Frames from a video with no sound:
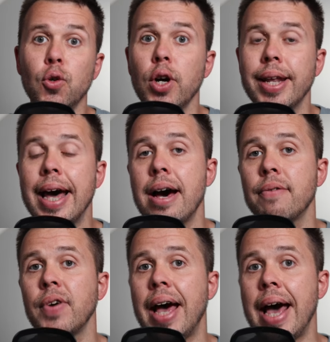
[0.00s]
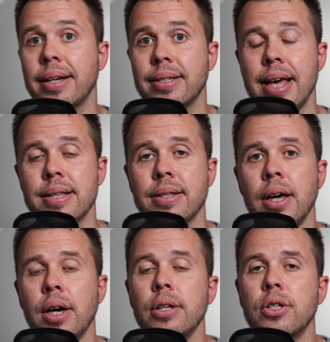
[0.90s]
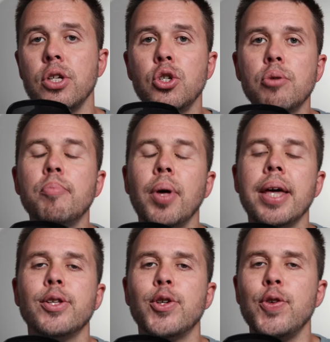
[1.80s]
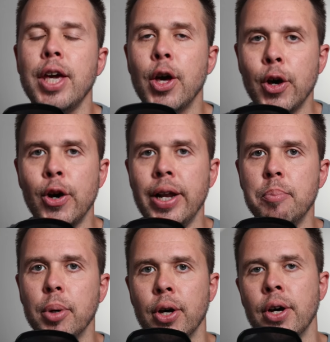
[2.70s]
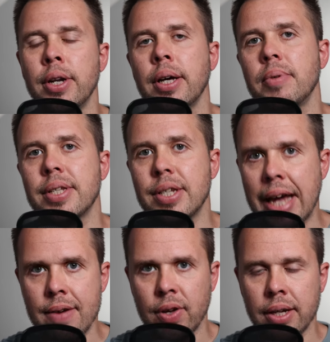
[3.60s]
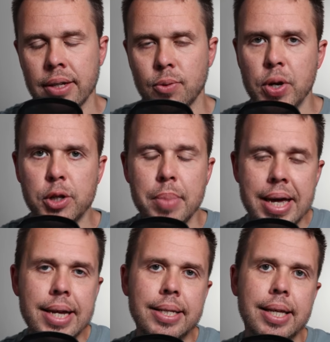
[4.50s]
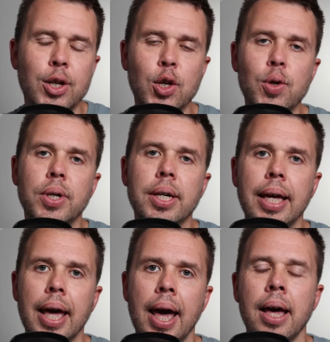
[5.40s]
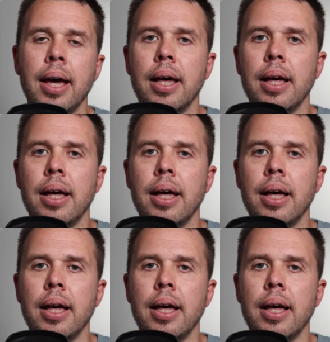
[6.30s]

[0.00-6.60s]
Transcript: you're going to have access to jump into the early bird savings, which means that you can get